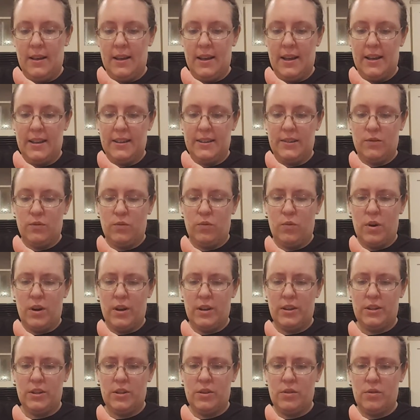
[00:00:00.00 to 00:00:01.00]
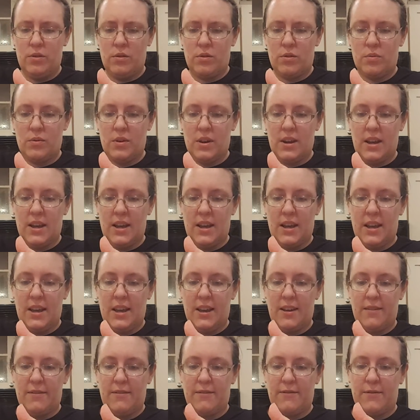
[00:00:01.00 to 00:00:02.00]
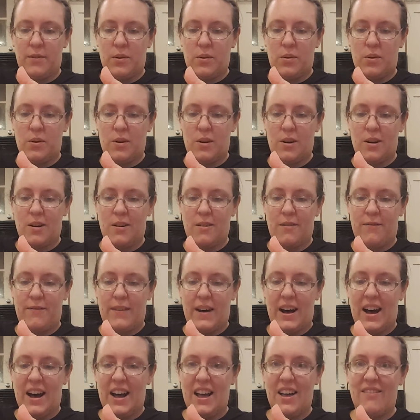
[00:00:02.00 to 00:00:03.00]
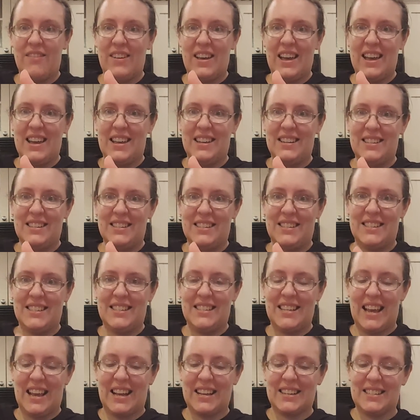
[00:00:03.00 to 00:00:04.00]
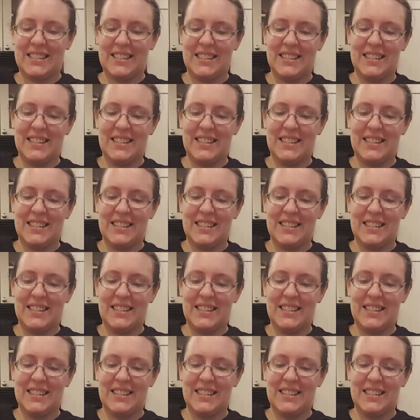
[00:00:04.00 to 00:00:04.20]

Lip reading: that's 1, 2, 3, 4, 5, and 6.